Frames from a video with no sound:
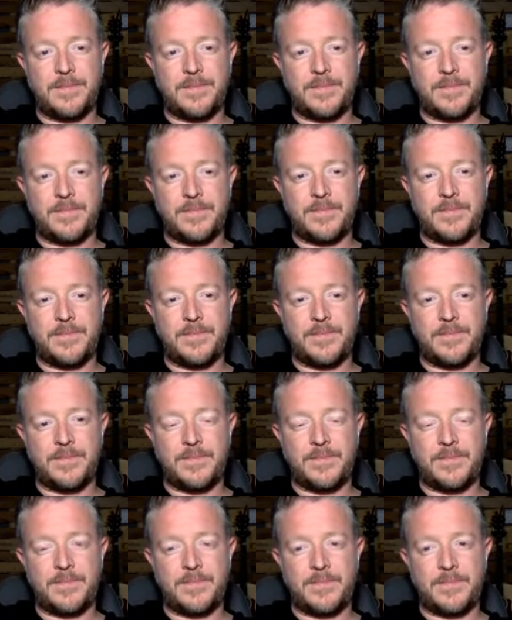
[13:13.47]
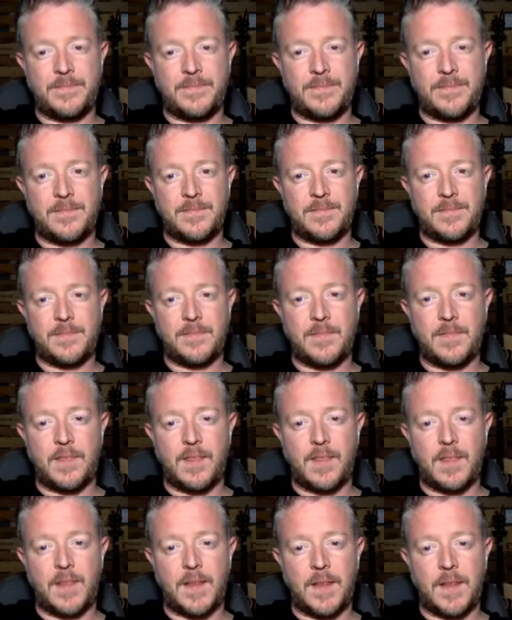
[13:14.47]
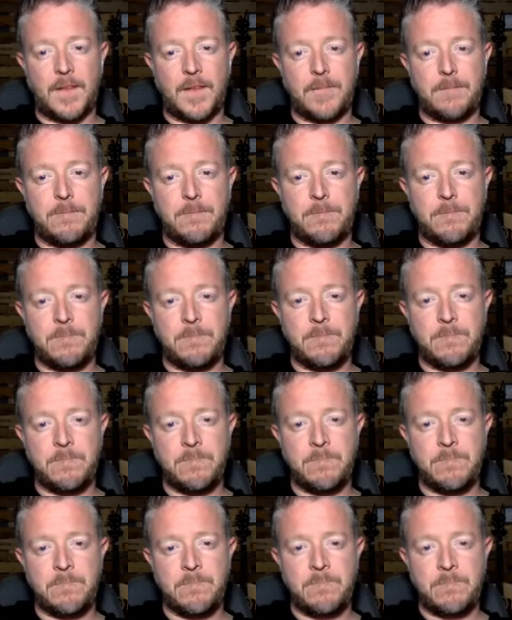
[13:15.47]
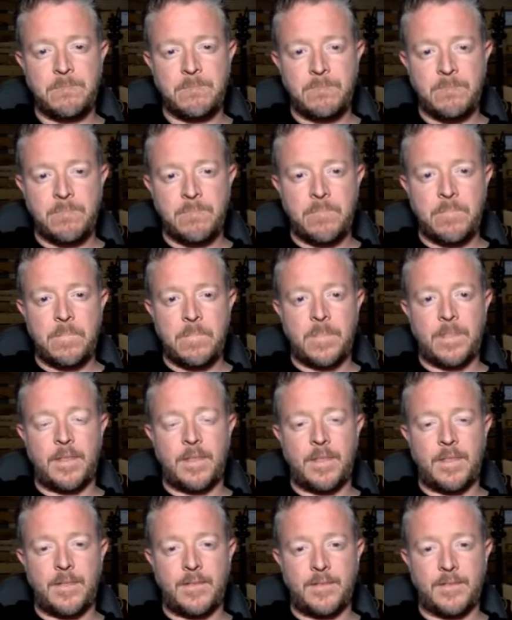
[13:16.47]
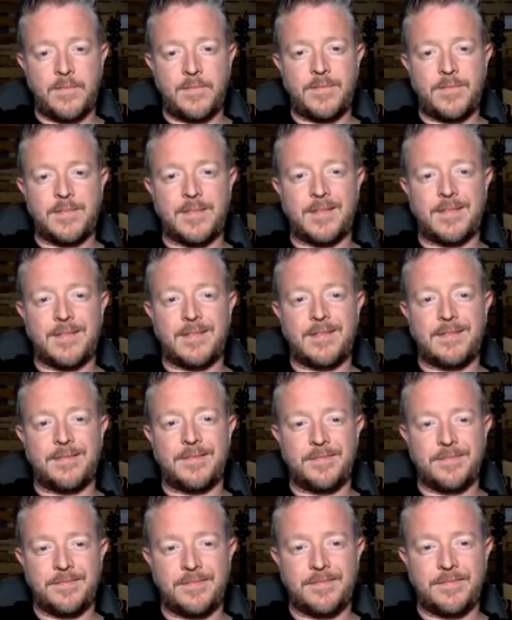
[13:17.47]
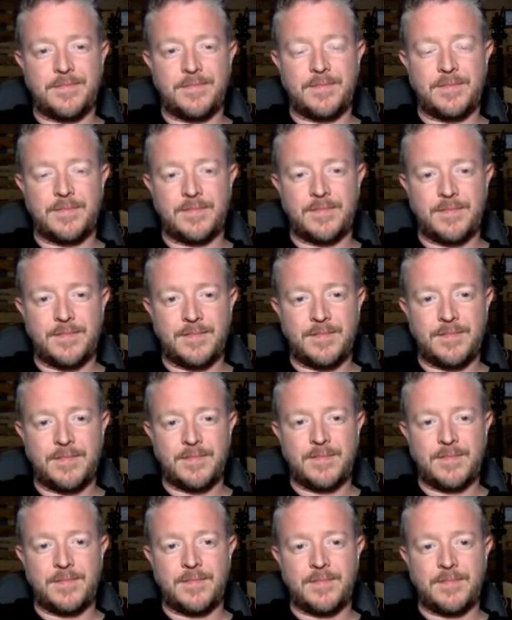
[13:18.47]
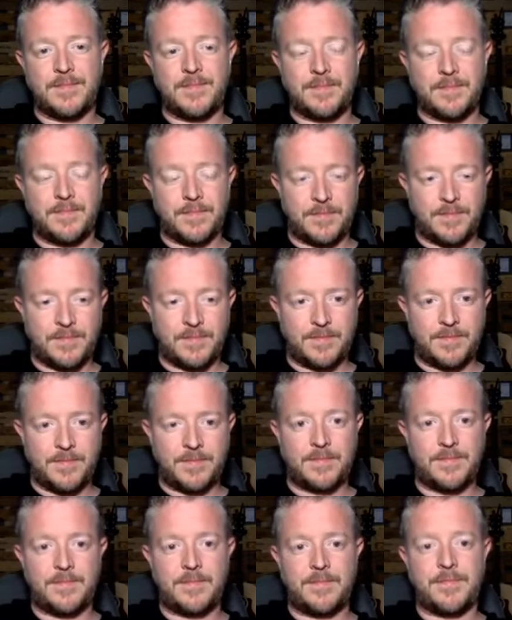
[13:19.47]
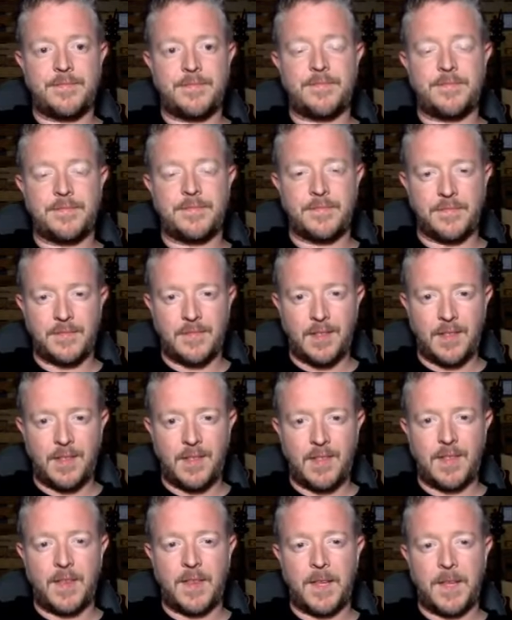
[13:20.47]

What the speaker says: This person isn't speaking.